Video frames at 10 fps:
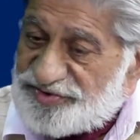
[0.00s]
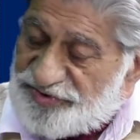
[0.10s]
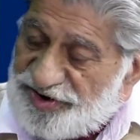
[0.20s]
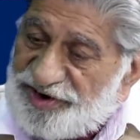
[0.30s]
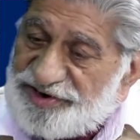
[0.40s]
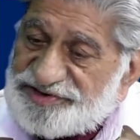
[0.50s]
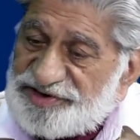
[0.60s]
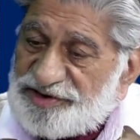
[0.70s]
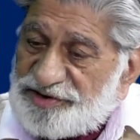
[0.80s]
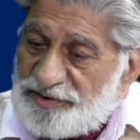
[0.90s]
trade
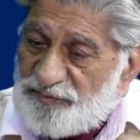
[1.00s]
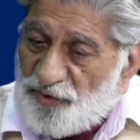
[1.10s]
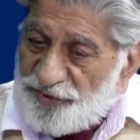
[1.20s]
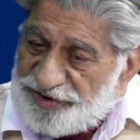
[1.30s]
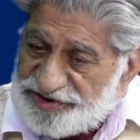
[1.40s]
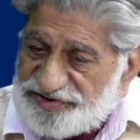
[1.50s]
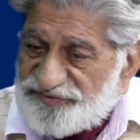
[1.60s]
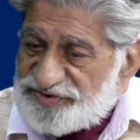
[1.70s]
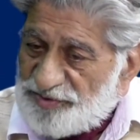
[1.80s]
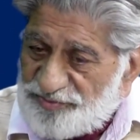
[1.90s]
in context
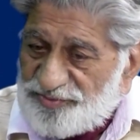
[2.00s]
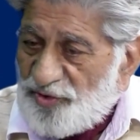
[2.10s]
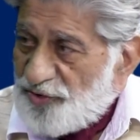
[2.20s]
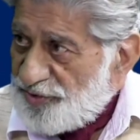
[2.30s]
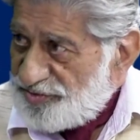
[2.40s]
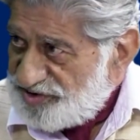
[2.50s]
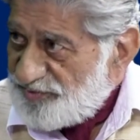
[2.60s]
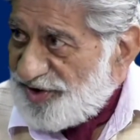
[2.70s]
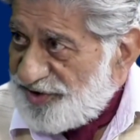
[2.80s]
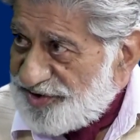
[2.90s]
of some
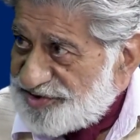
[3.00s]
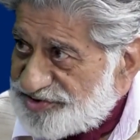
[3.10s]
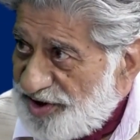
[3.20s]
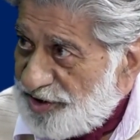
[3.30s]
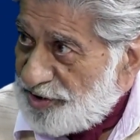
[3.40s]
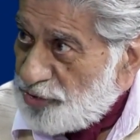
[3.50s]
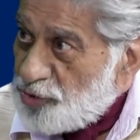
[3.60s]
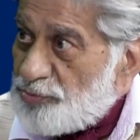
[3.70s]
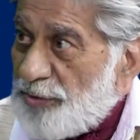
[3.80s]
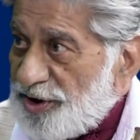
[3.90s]
countries are
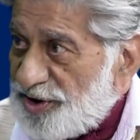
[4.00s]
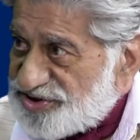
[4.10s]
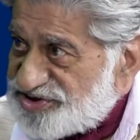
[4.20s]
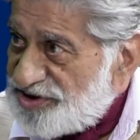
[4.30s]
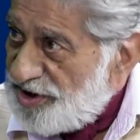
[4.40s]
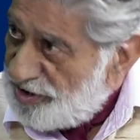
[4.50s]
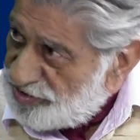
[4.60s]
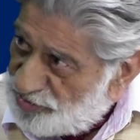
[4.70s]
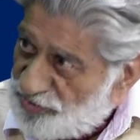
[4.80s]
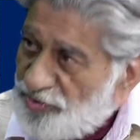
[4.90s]
humongous.
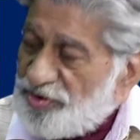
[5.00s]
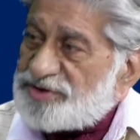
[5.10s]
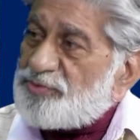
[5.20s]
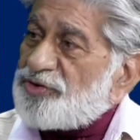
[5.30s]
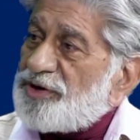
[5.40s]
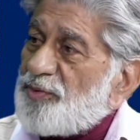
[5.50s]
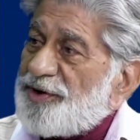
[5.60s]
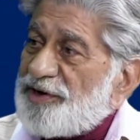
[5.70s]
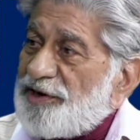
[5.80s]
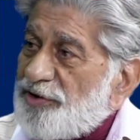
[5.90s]
It's more than
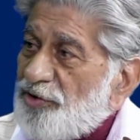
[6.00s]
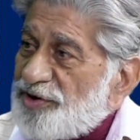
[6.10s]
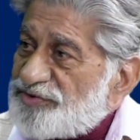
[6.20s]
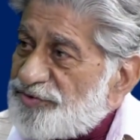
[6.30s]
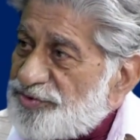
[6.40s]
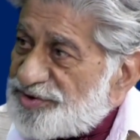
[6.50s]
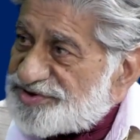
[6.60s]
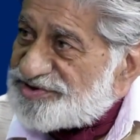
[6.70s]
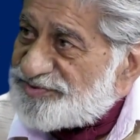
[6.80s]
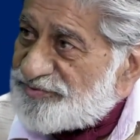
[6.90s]
$1 trillion for
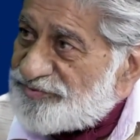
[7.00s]
US.